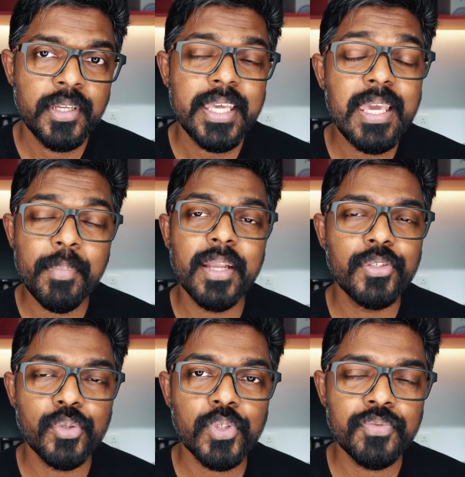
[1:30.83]
email
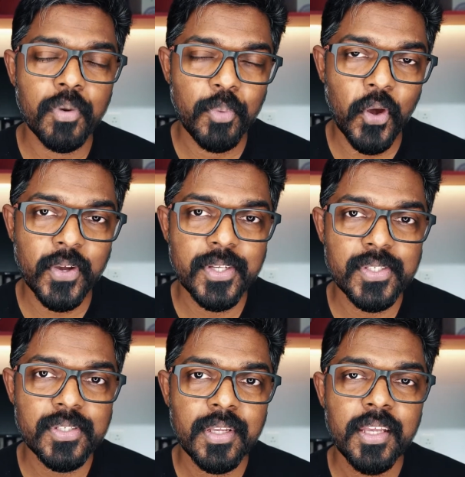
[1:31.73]
tools for
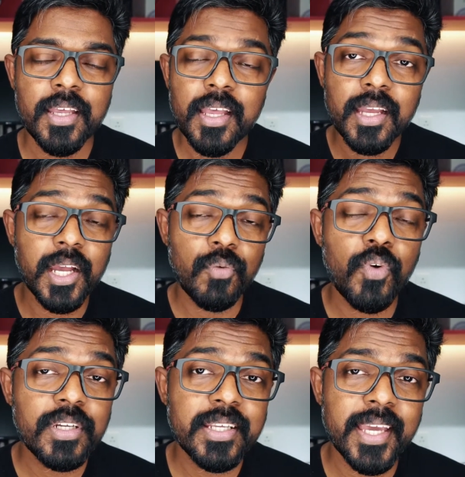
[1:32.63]
bloggers.
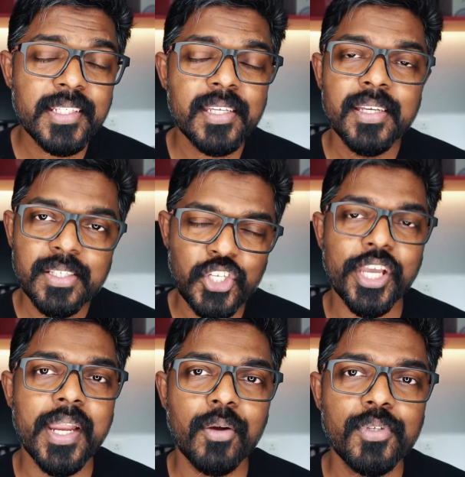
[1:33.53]
ConvertKit, check
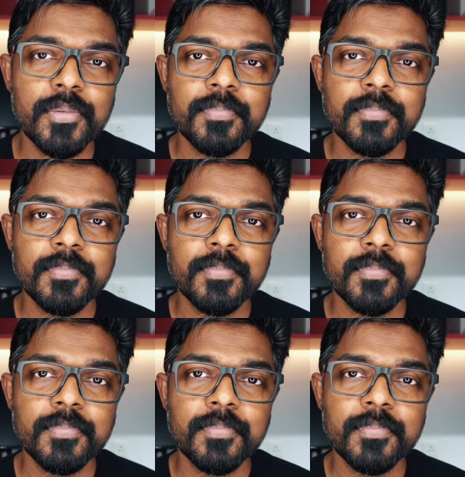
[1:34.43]
it out.